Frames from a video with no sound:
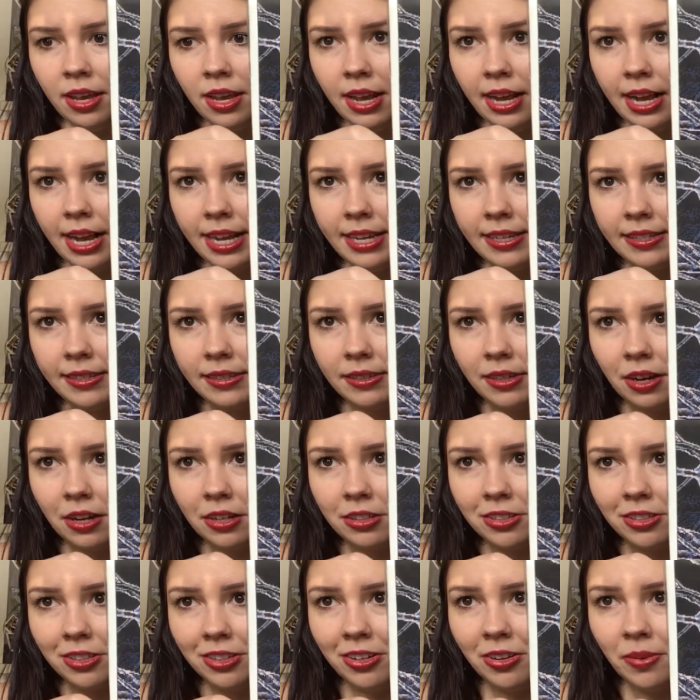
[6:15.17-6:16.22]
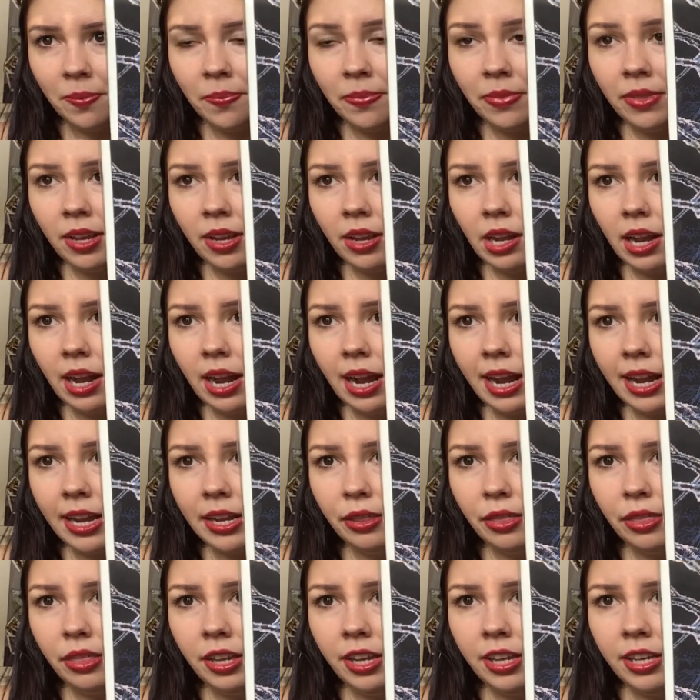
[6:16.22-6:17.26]
Ice Cardinal. I
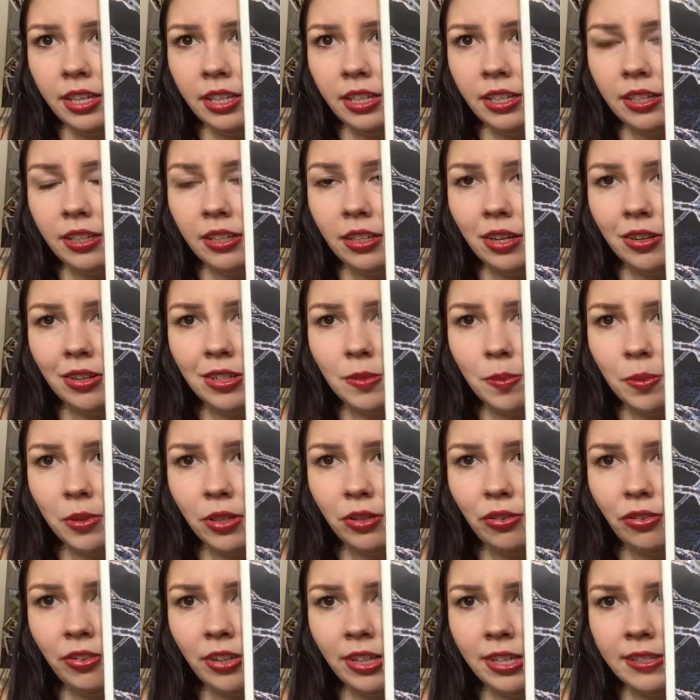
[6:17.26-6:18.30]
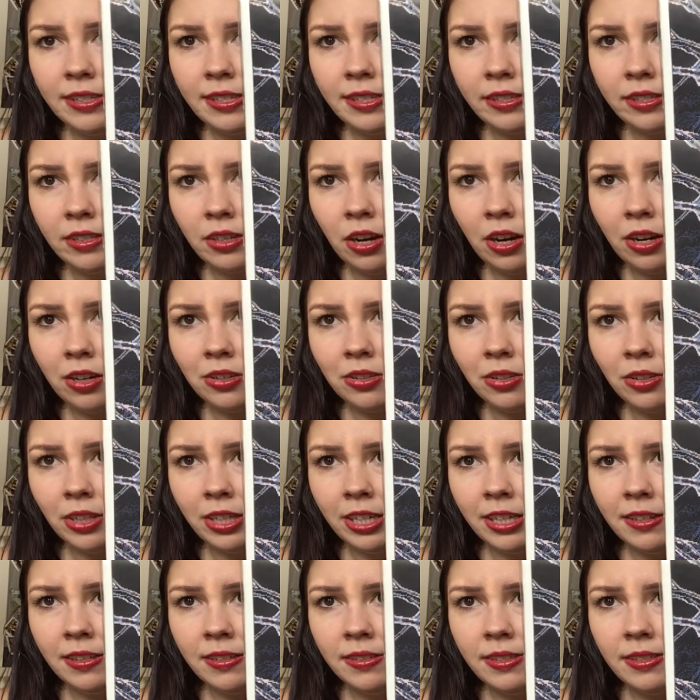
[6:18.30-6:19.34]
think, you know, as beautiful as this cardinal
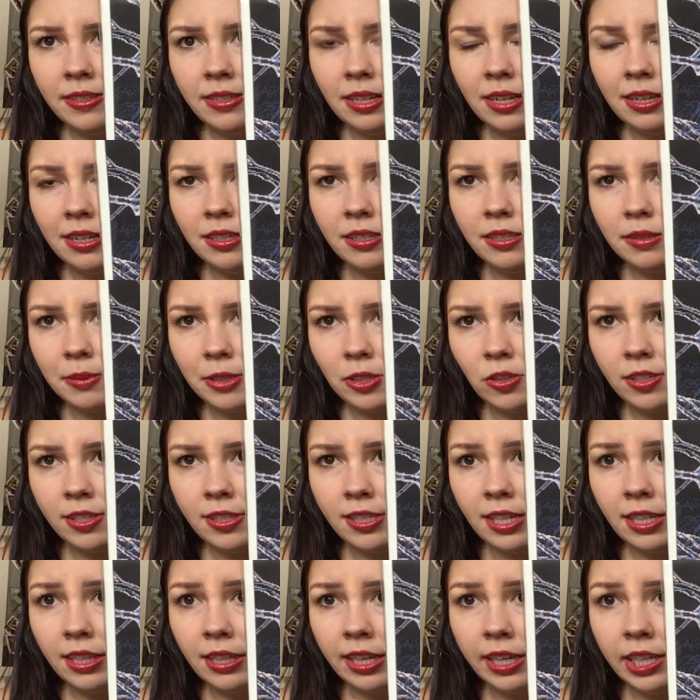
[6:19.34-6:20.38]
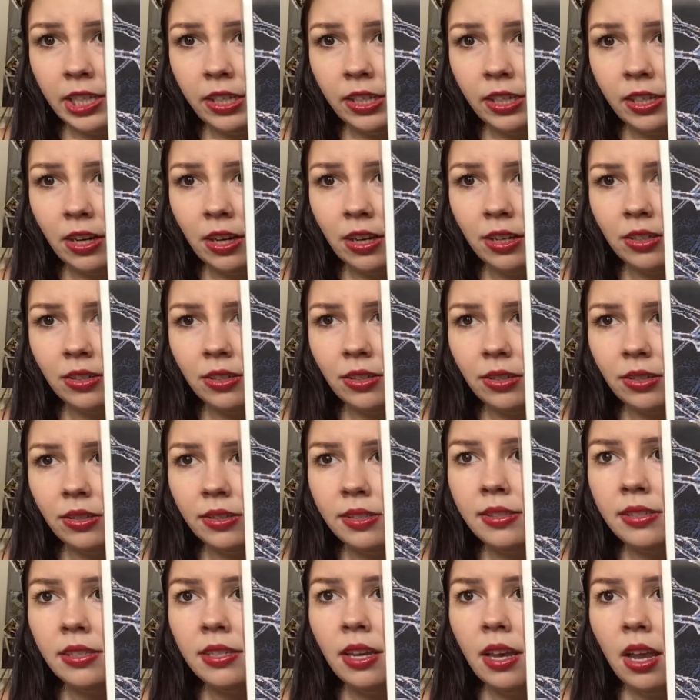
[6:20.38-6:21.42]
is, and as much as I like
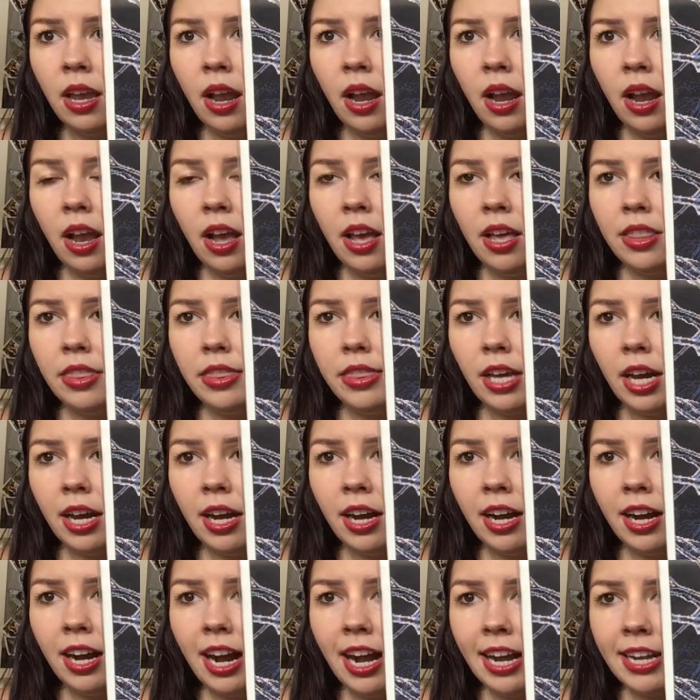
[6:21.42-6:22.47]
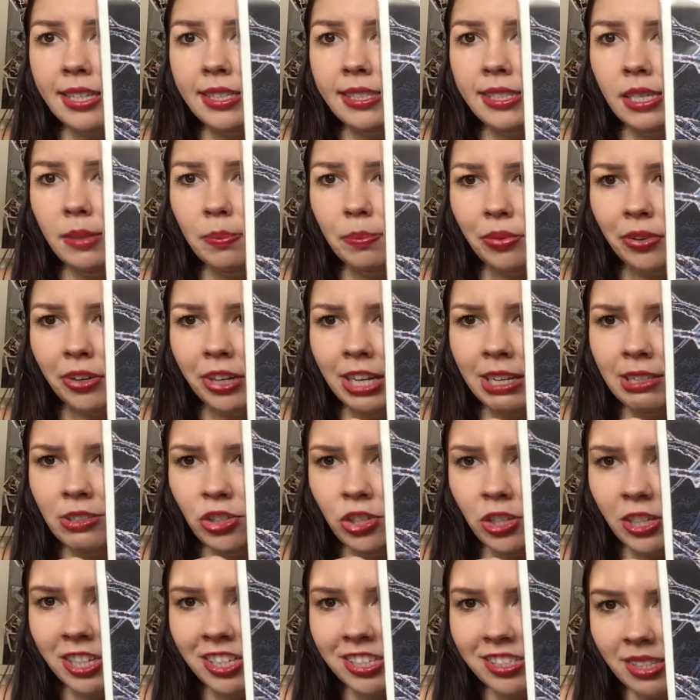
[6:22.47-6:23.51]
cardinals, the icy
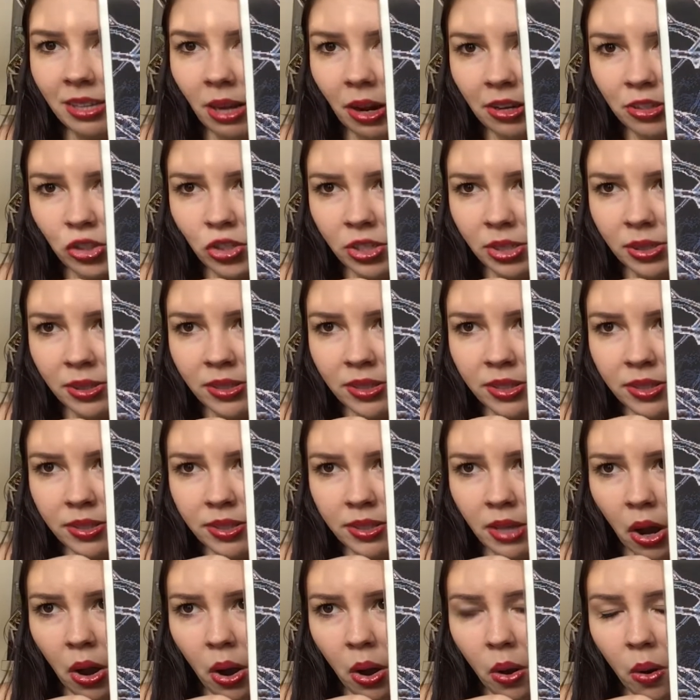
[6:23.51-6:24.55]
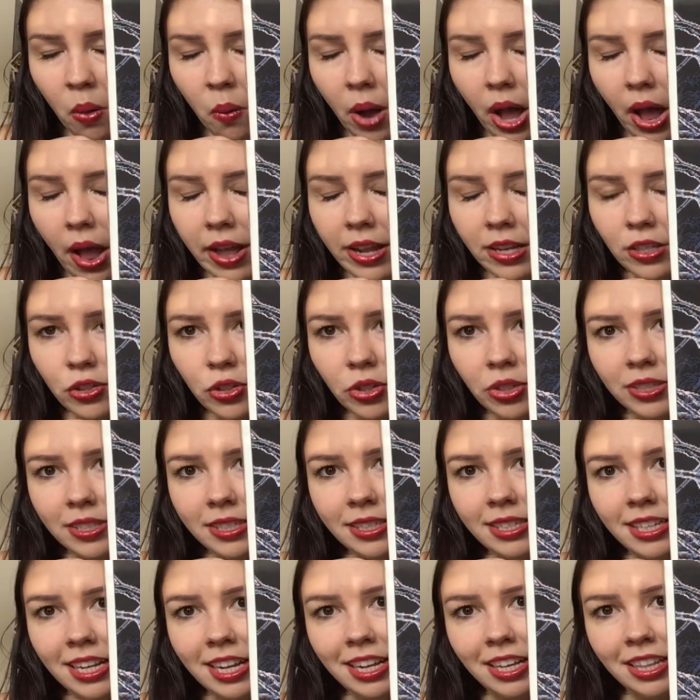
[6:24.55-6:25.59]
branches are just so
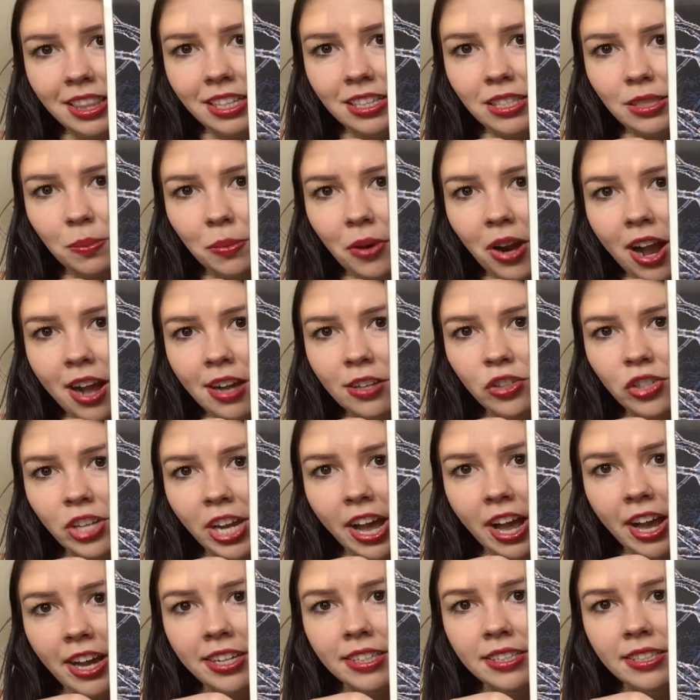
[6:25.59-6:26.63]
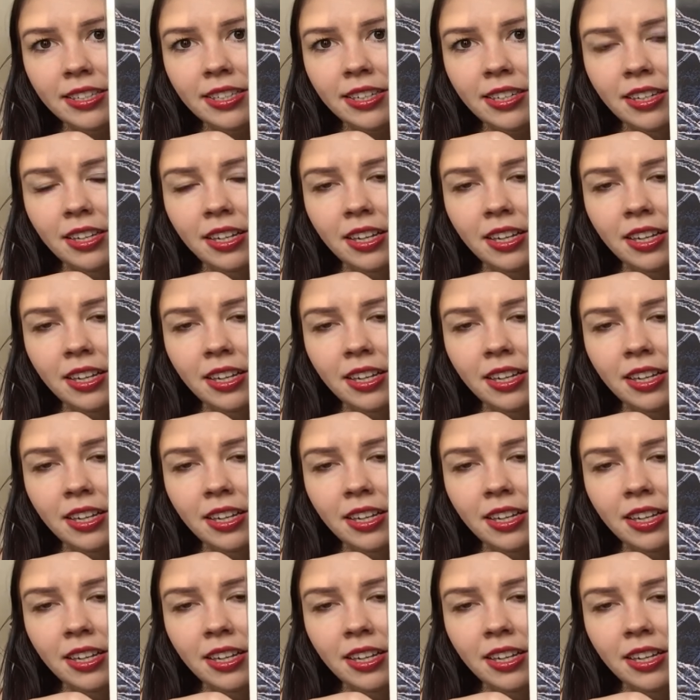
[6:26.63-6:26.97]
interesting in this project